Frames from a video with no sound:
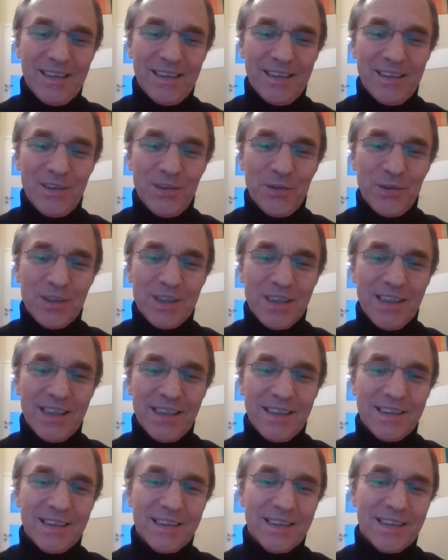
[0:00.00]

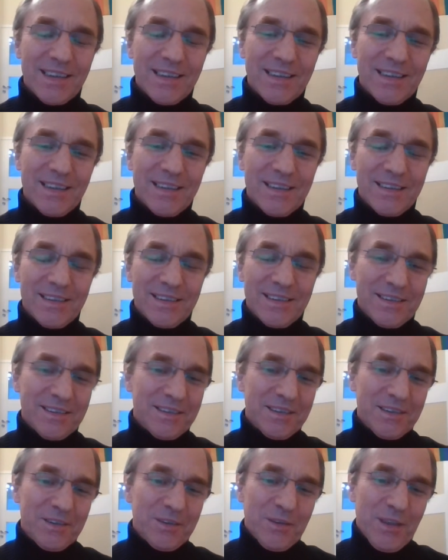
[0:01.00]
useless.
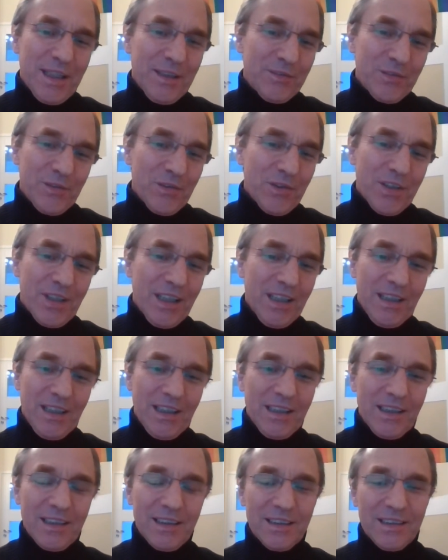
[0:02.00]
You have to
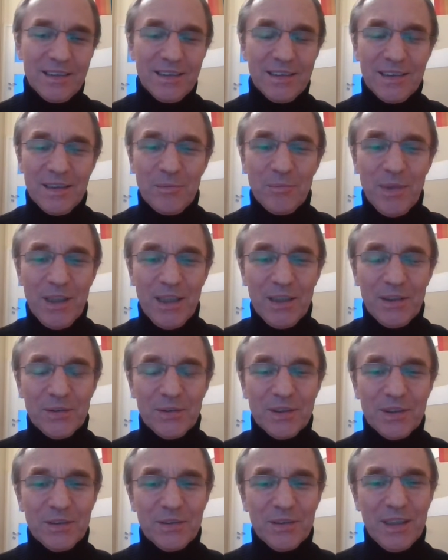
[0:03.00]
think
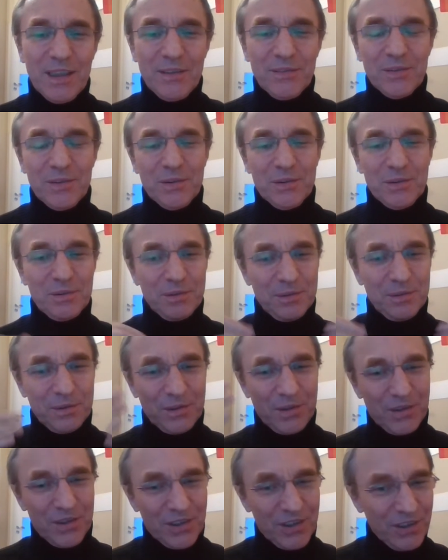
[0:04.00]
about, you have to
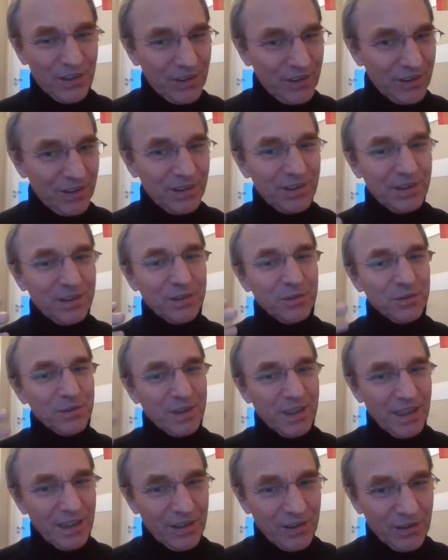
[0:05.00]
consider, to
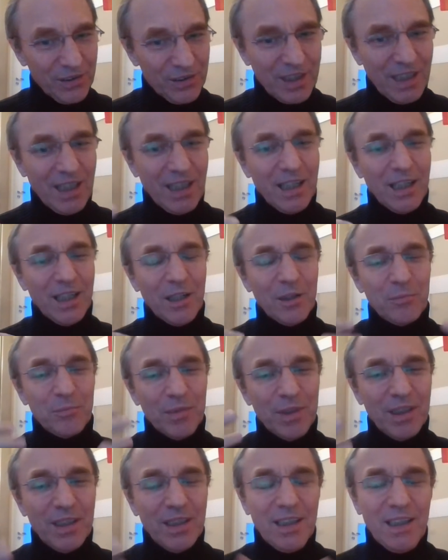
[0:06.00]
take your time,
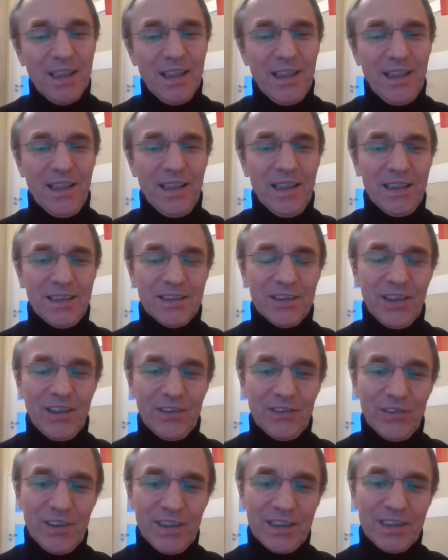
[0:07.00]

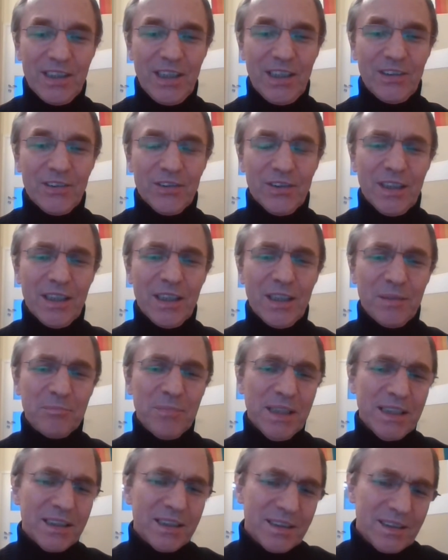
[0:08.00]
etc., etc.
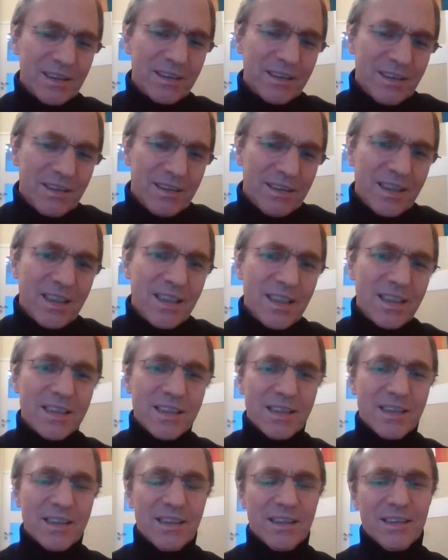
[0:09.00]
But
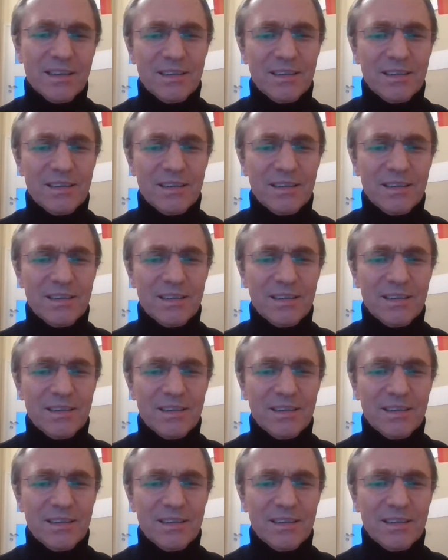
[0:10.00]
this